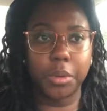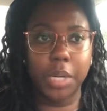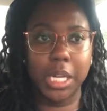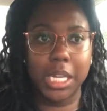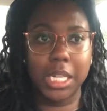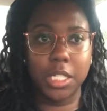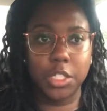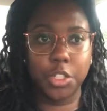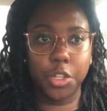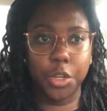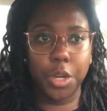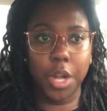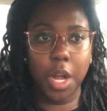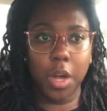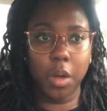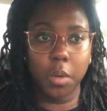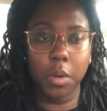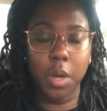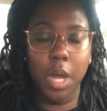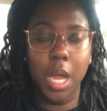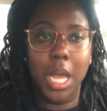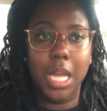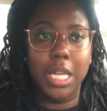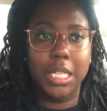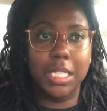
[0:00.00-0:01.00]
And you know,
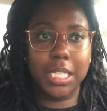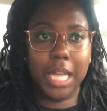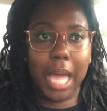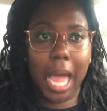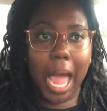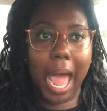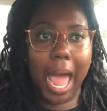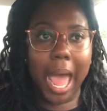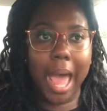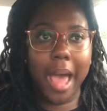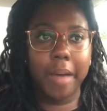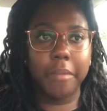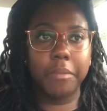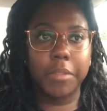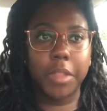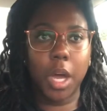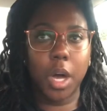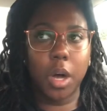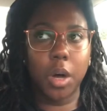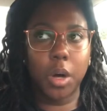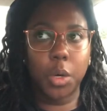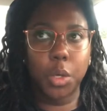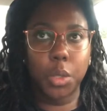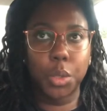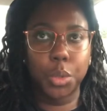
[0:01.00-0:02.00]
to have
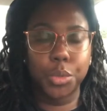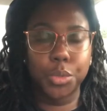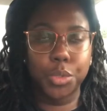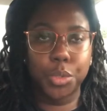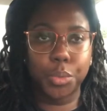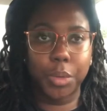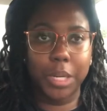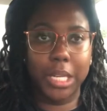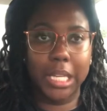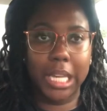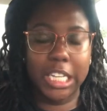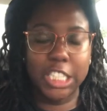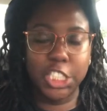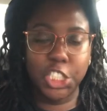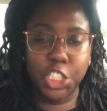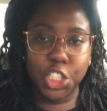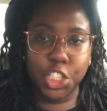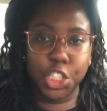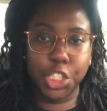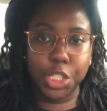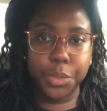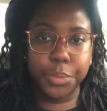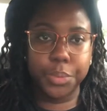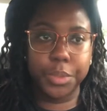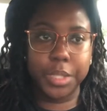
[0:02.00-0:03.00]
those
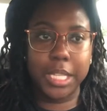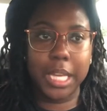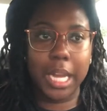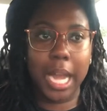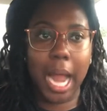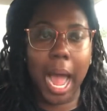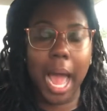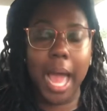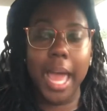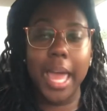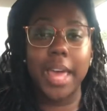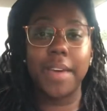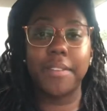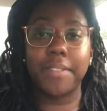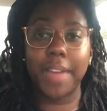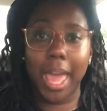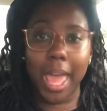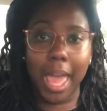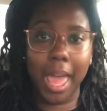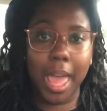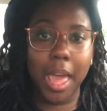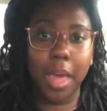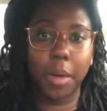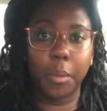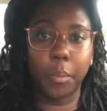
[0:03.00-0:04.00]
relationships that I have
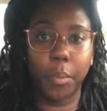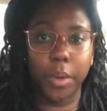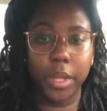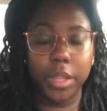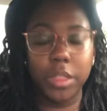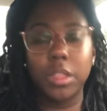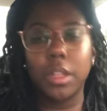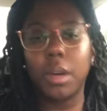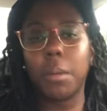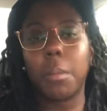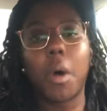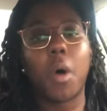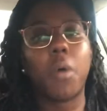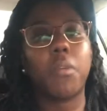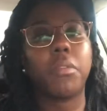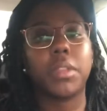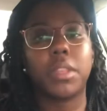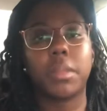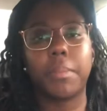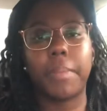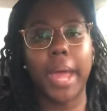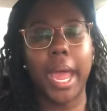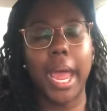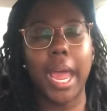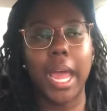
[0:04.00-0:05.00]
had with them over
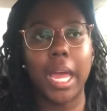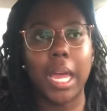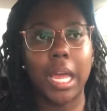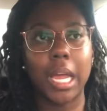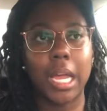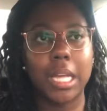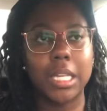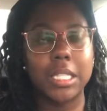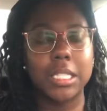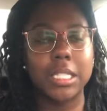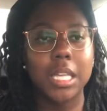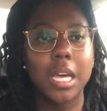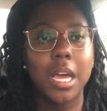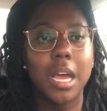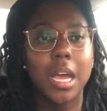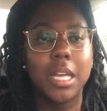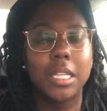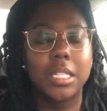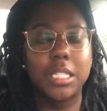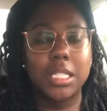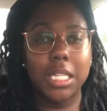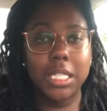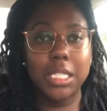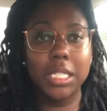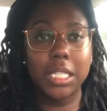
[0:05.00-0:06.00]
the past
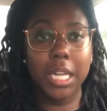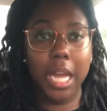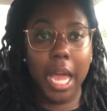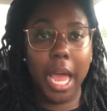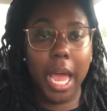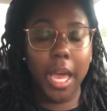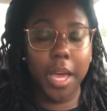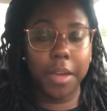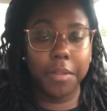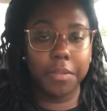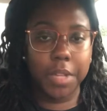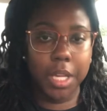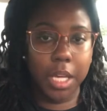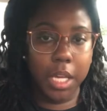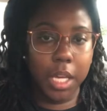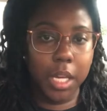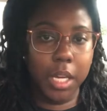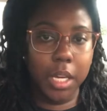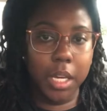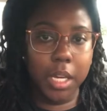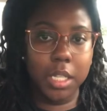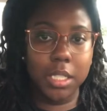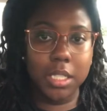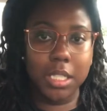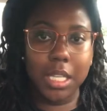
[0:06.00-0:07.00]
six and a half
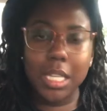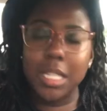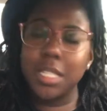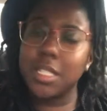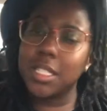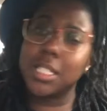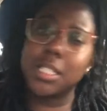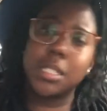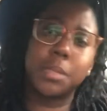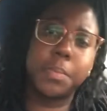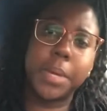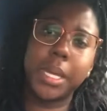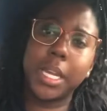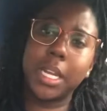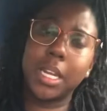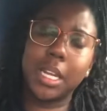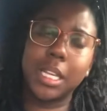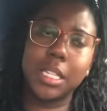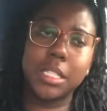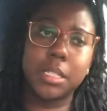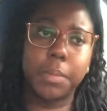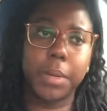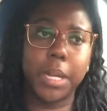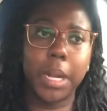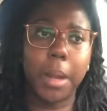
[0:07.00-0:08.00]
years, it's just been
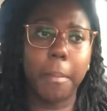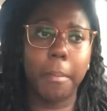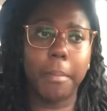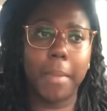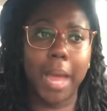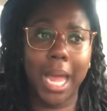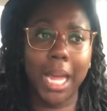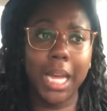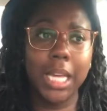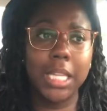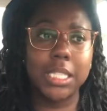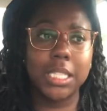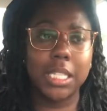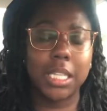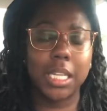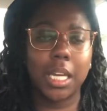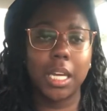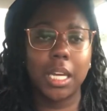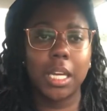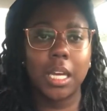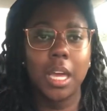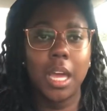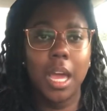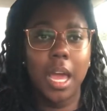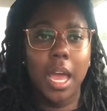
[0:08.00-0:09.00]
it's been
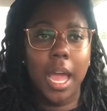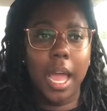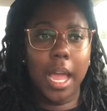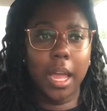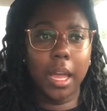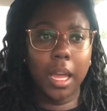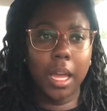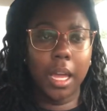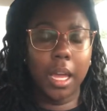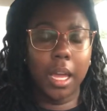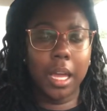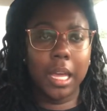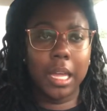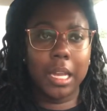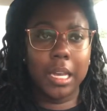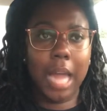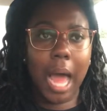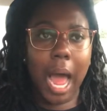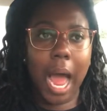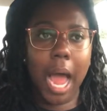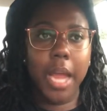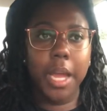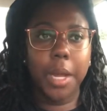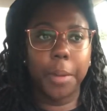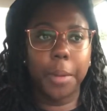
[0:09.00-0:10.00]
amazing, and
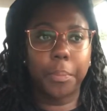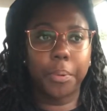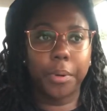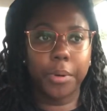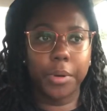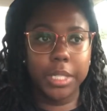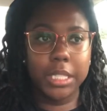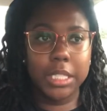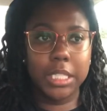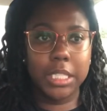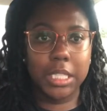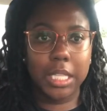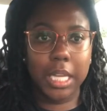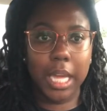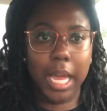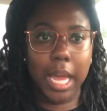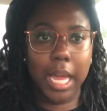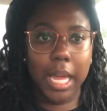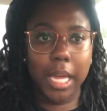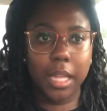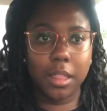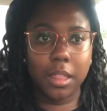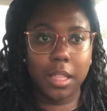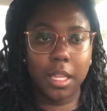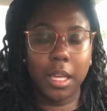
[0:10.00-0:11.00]
I
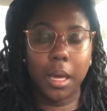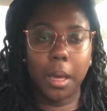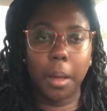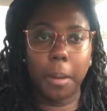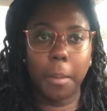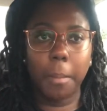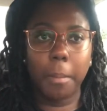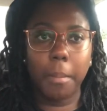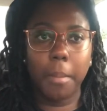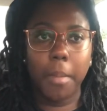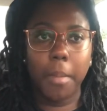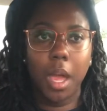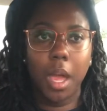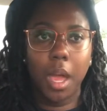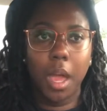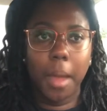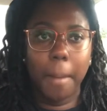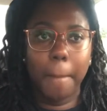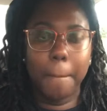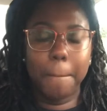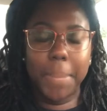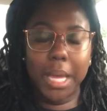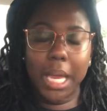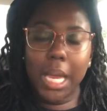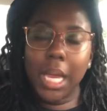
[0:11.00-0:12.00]
appreciate them
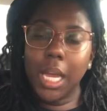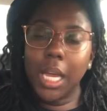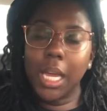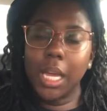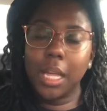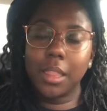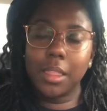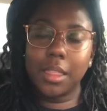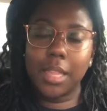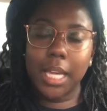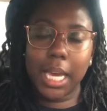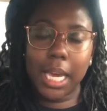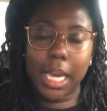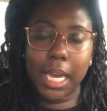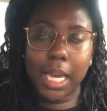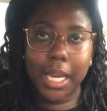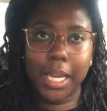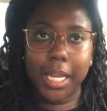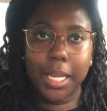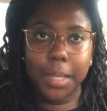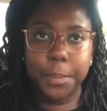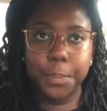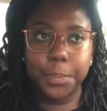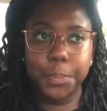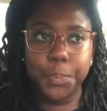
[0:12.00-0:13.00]
being
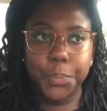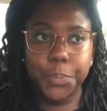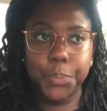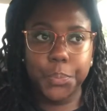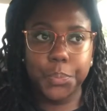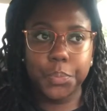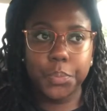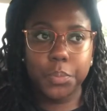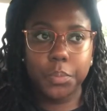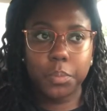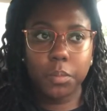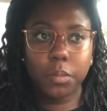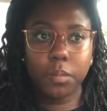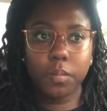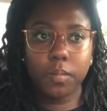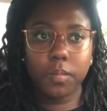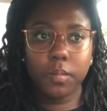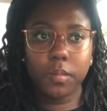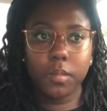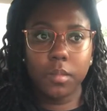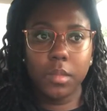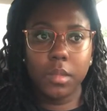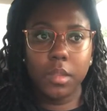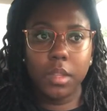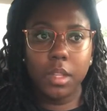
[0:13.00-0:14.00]
that
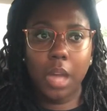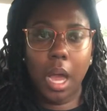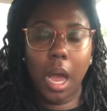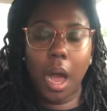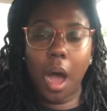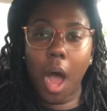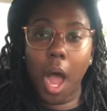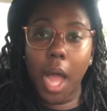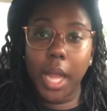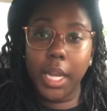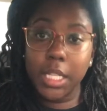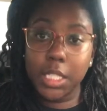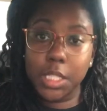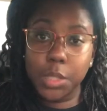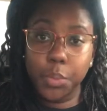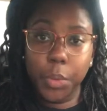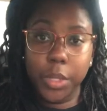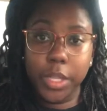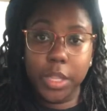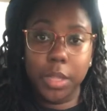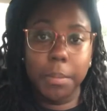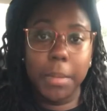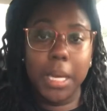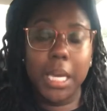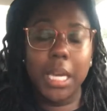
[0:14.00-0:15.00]
honest
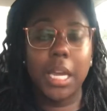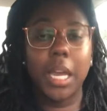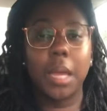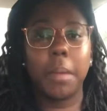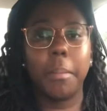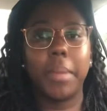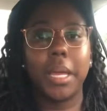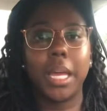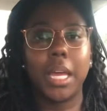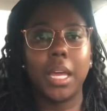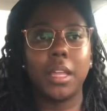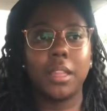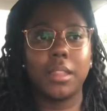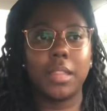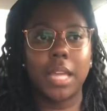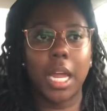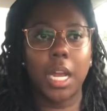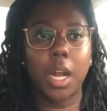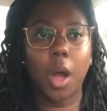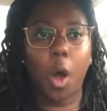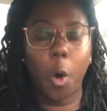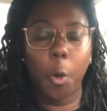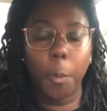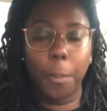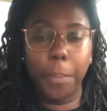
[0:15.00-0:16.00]
with me and being that
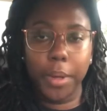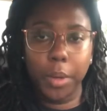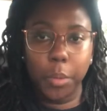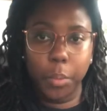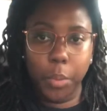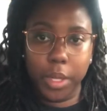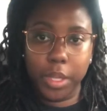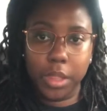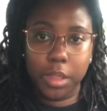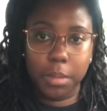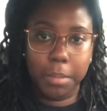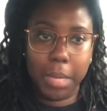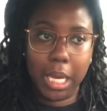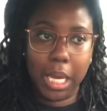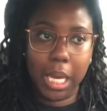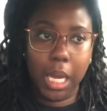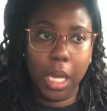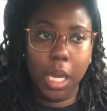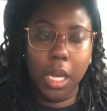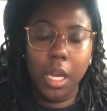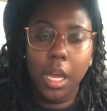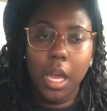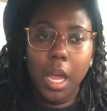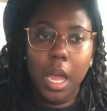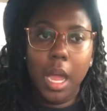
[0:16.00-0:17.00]
open with
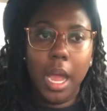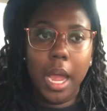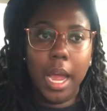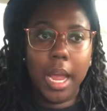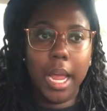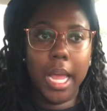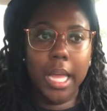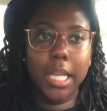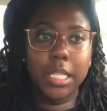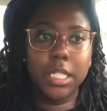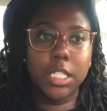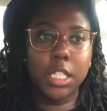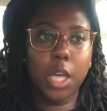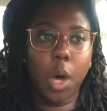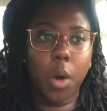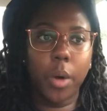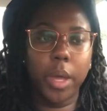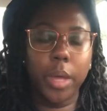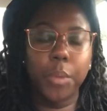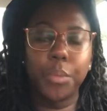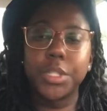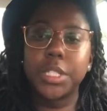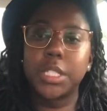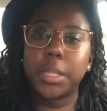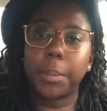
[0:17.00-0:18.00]
me. And so it
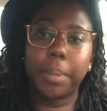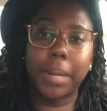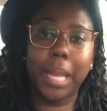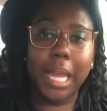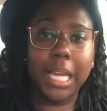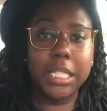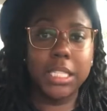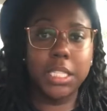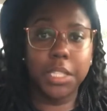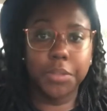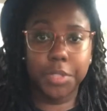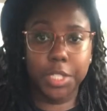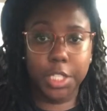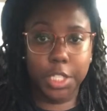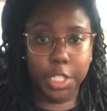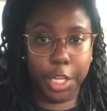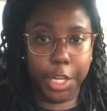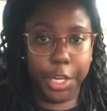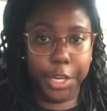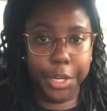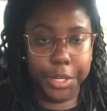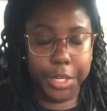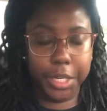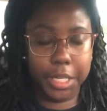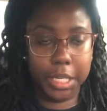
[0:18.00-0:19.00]
was a place of
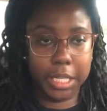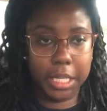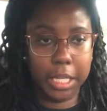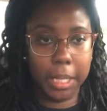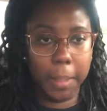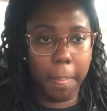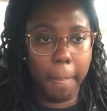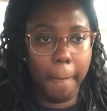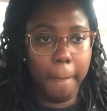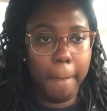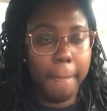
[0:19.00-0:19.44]
security.